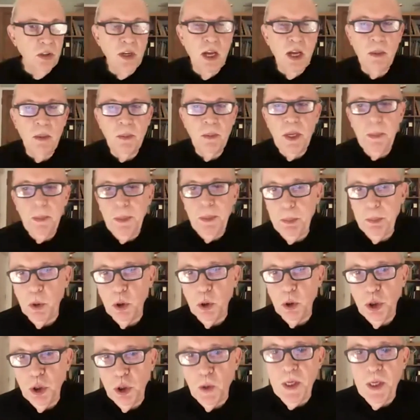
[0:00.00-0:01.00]
how many
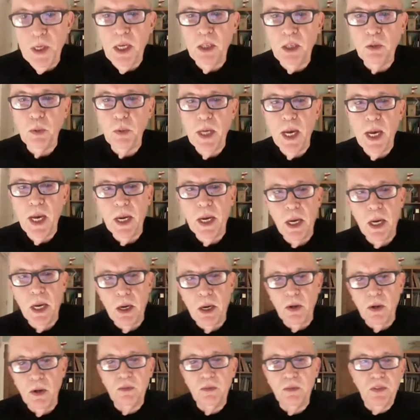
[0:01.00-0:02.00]
people joined us? We had
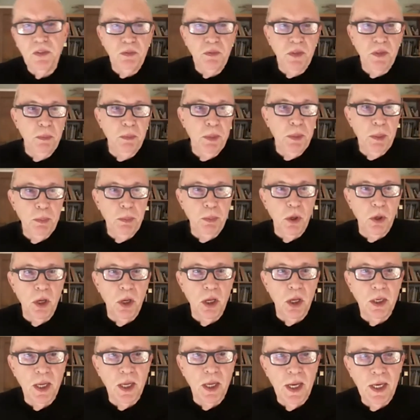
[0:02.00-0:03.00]
150 people
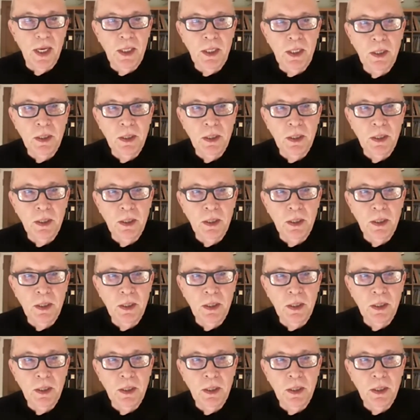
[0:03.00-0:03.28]
online.